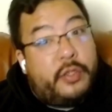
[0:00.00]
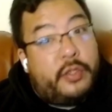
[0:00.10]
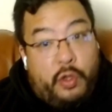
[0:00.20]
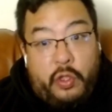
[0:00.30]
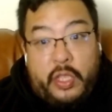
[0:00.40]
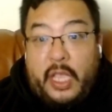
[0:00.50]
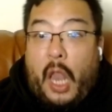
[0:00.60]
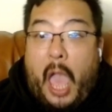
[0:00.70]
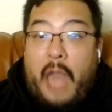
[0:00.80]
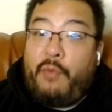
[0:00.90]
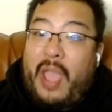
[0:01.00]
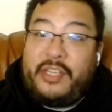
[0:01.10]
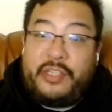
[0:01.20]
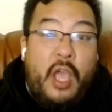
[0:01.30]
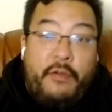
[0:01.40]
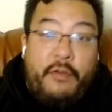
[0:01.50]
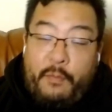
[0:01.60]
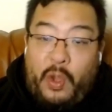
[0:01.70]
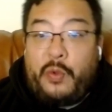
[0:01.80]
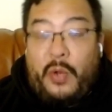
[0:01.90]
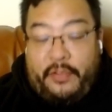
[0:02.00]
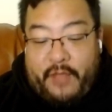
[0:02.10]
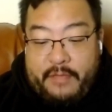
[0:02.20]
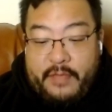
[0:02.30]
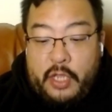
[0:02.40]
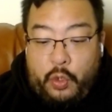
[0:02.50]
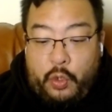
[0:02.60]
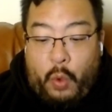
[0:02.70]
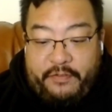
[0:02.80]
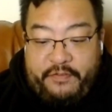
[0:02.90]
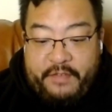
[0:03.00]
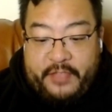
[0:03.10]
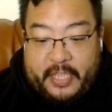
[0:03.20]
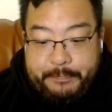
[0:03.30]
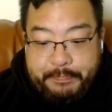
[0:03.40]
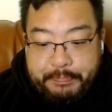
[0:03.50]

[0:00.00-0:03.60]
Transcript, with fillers: So you're looking at a lot of wedges from 125 to 150.